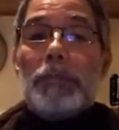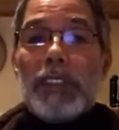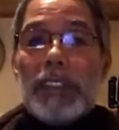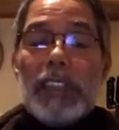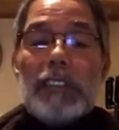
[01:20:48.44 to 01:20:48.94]
as
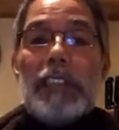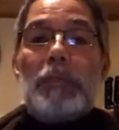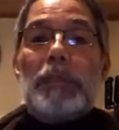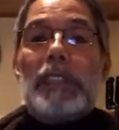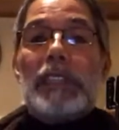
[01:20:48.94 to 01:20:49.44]
much and as
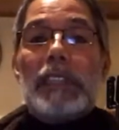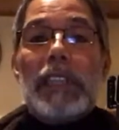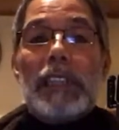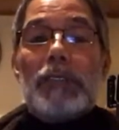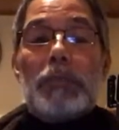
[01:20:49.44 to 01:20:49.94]
deeply
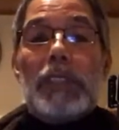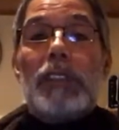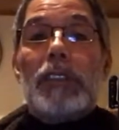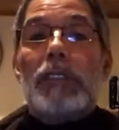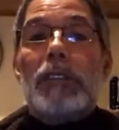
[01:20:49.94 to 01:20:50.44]
as we
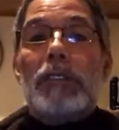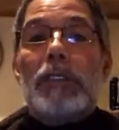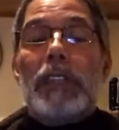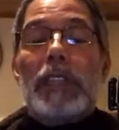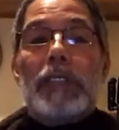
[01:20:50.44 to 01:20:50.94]
do.
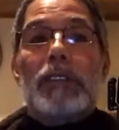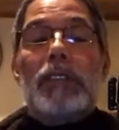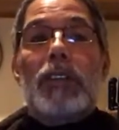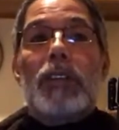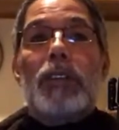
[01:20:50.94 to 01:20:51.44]
And
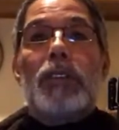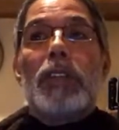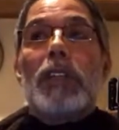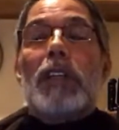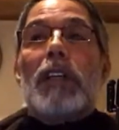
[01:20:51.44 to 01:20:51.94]
so
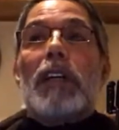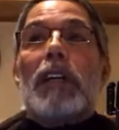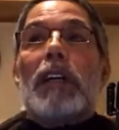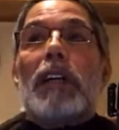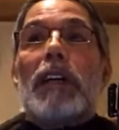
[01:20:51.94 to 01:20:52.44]

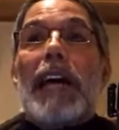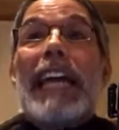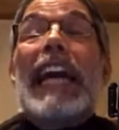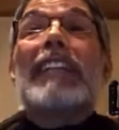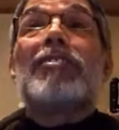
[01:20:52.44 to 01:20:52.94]

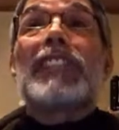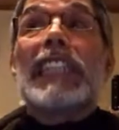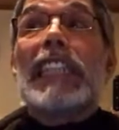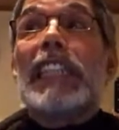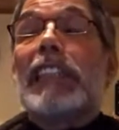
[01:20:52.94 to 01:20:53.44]
and I've
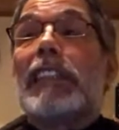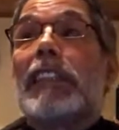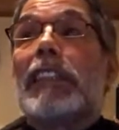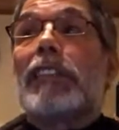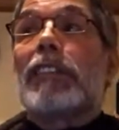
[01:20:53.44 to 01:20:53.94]
seen
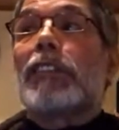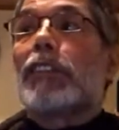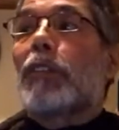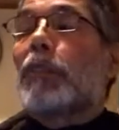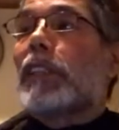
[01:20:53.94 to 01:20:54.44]

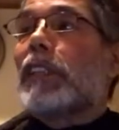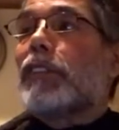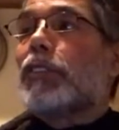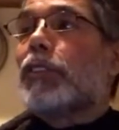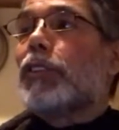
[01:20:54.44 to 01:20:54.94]
someone
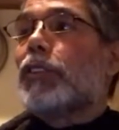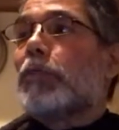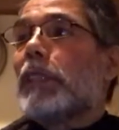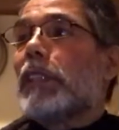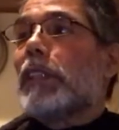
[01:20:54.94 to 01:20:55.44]
introduce
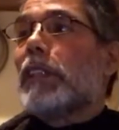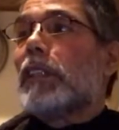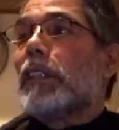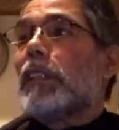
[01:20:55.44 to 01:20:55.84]
me.